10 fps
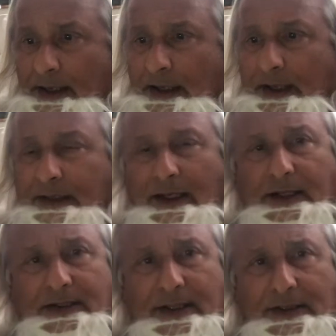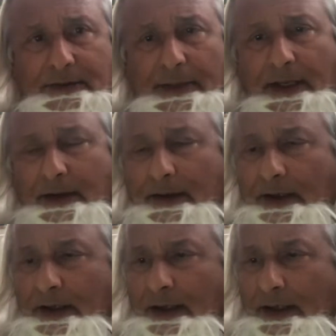And then he said to me,
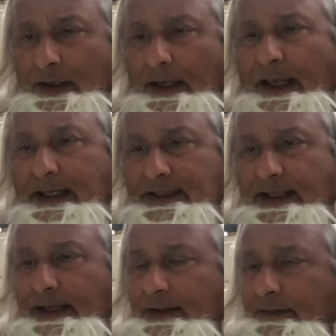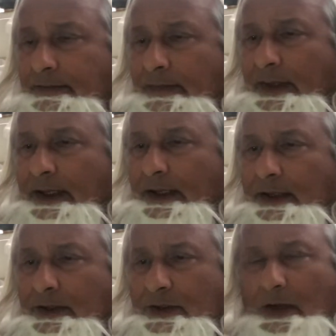A said,
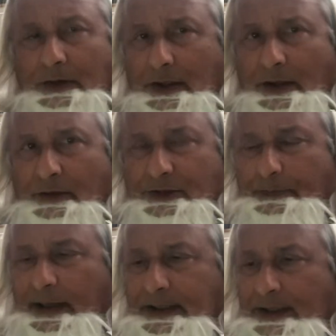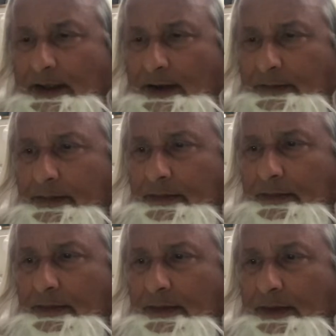don't you know it's bedtime?
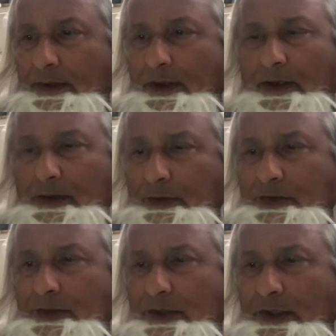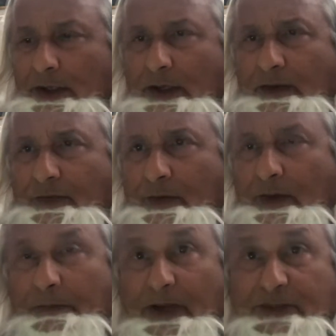And I looked and I thought, well,
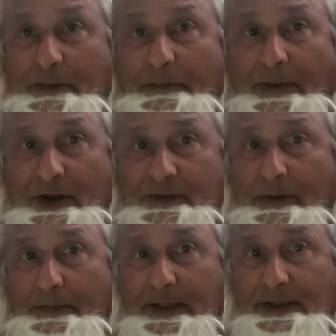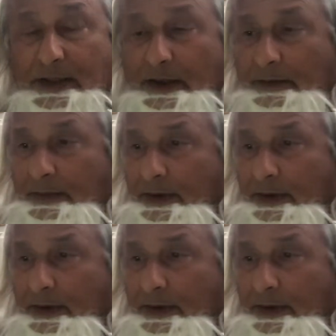it must be past my bedtime.